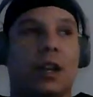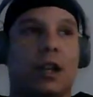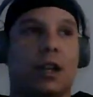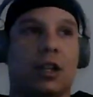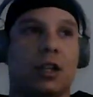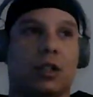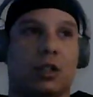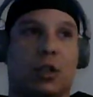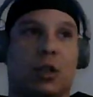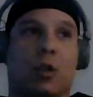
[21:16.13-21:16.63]

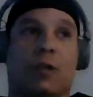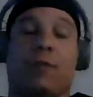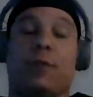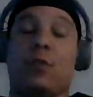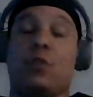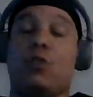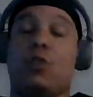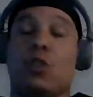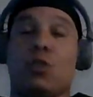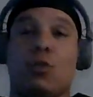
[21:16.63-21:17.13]
So if
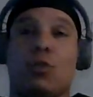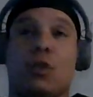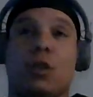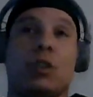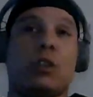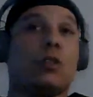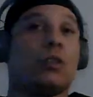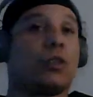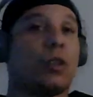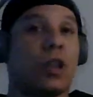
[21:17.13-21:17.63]
you do
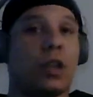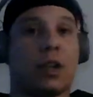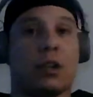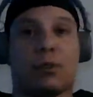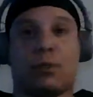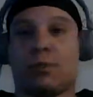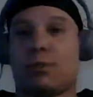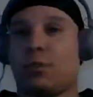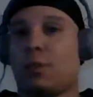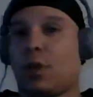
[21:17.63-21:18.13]
you're
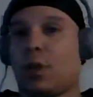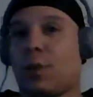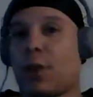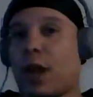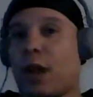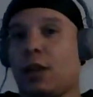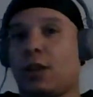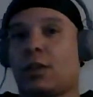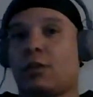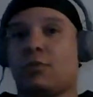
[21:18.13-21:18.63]
thinking
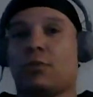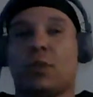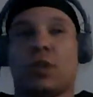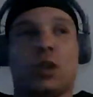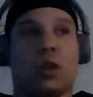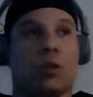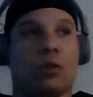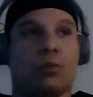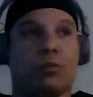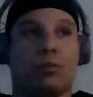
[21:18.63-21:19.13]
about it,
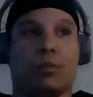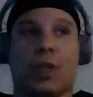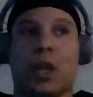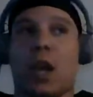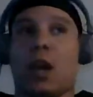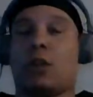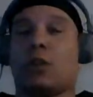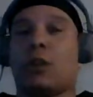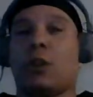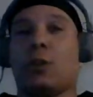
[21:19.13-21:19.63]

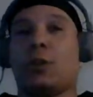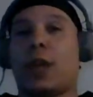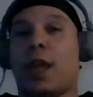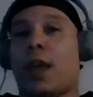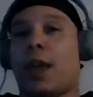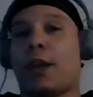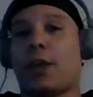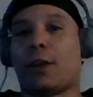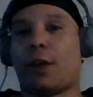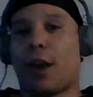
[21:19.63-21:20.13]
download the
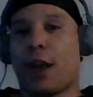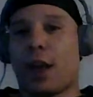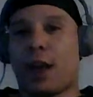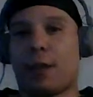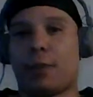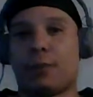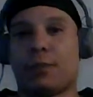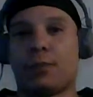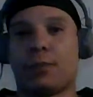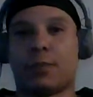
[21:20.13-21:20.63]
Anchor
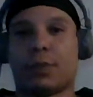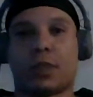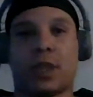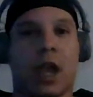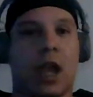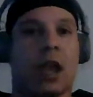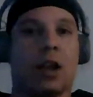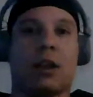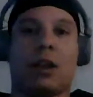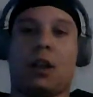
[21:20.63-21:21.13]
app,
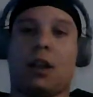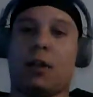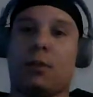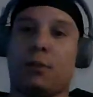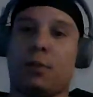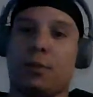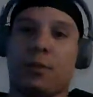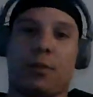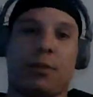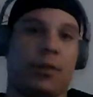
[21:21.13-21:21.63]
sign
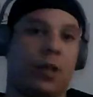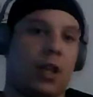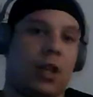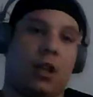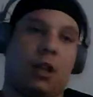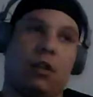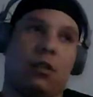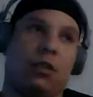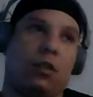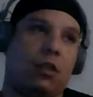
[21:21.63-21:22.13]
up,
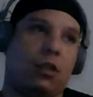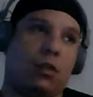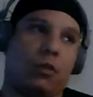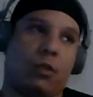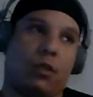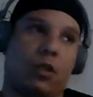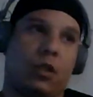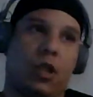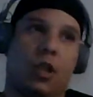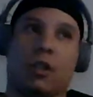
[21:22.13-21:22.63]

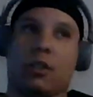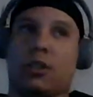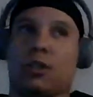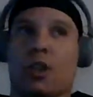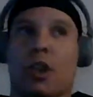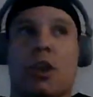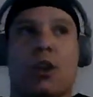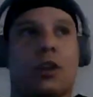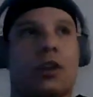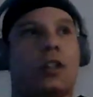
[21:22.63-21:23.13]
and, get
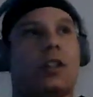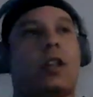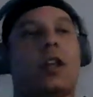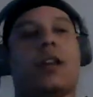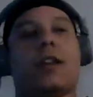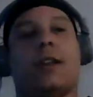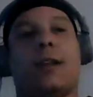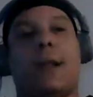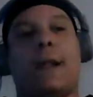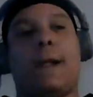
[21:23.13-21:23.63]
started.
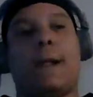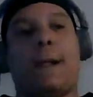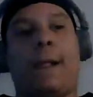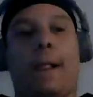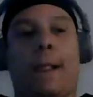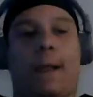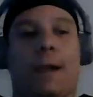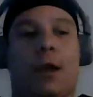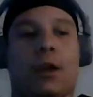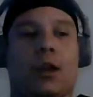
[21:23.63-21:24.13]
Like
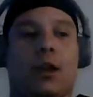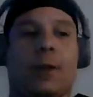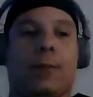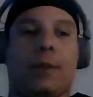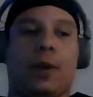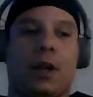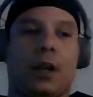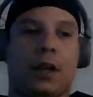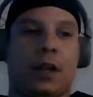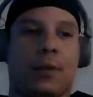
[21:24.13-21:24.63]
a good
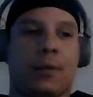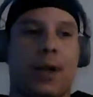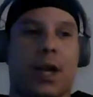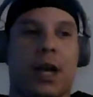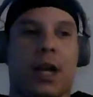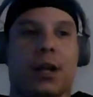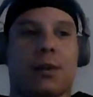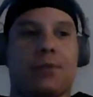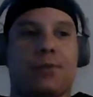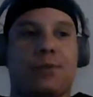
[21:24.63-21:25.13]
buddy of
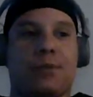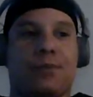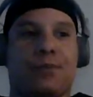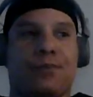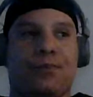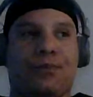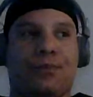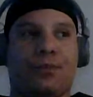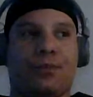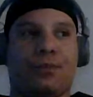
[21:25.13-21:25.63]
mine,
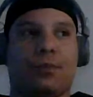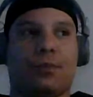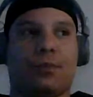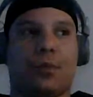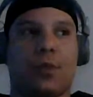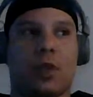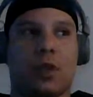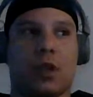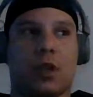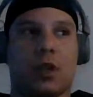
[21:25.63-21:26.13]

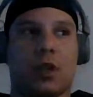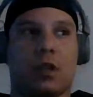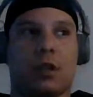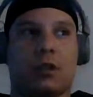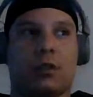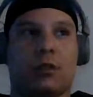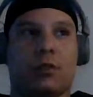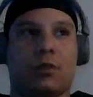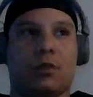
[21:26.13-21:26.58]
when